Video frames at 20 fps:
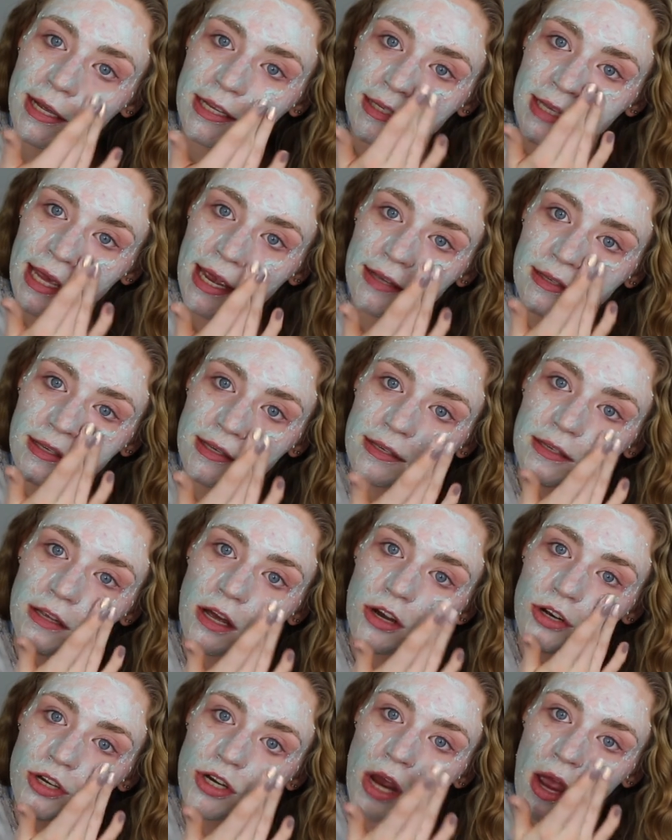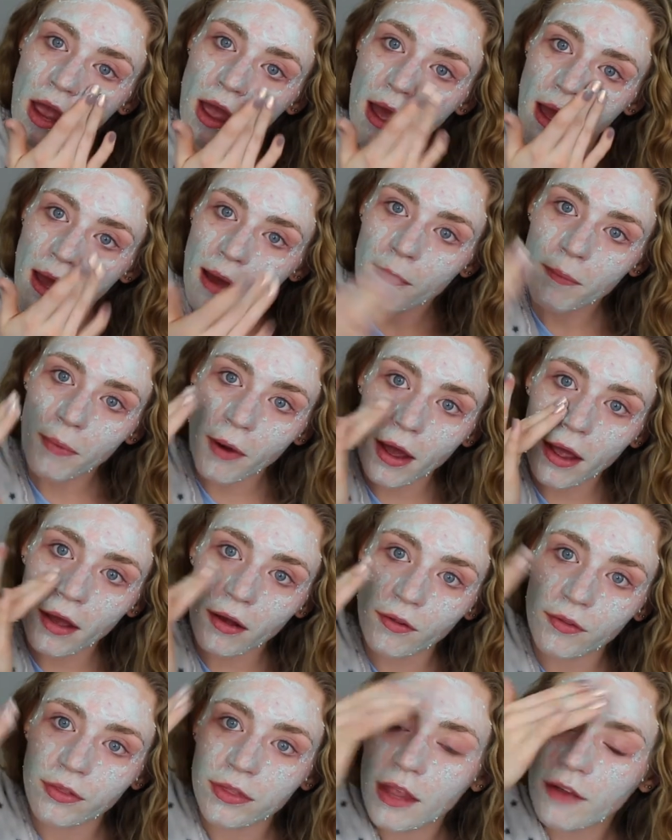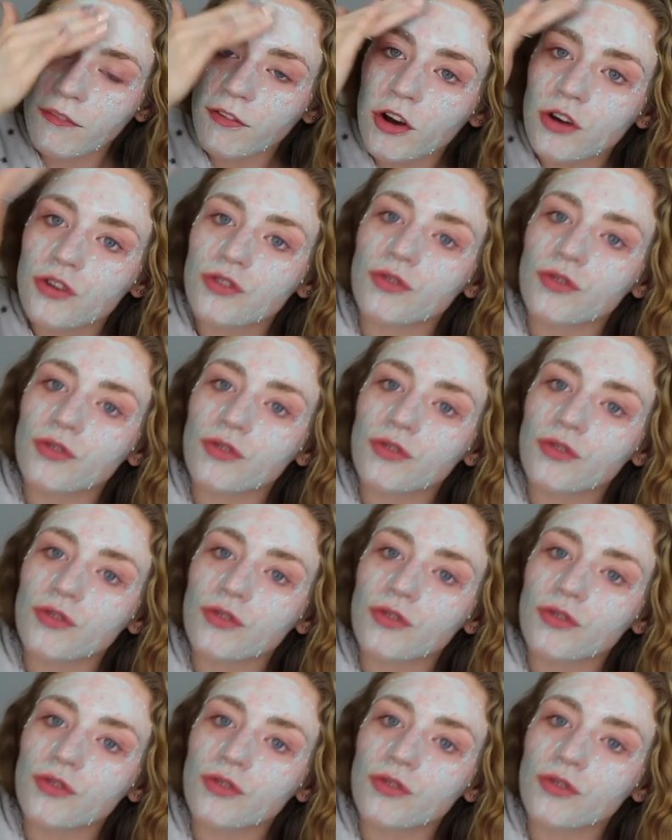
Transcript: mask sets and such, but it'll never